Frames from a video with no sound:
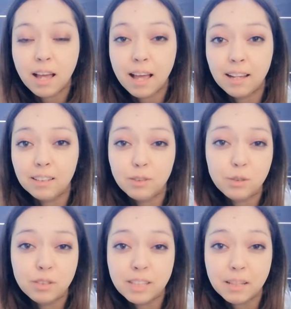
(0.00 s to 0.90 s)
and to
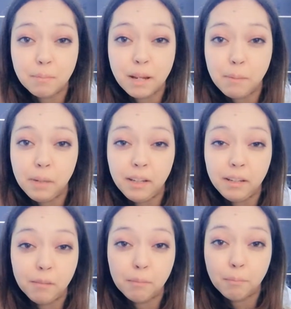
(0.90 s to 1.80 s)
set
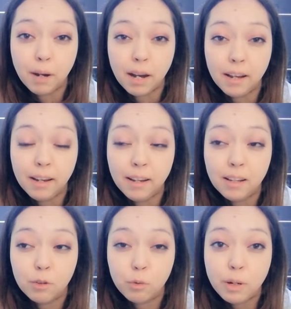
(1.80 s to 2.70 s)
maybe my
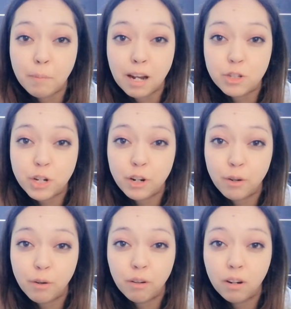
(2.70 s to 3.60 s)
cream eyeshadow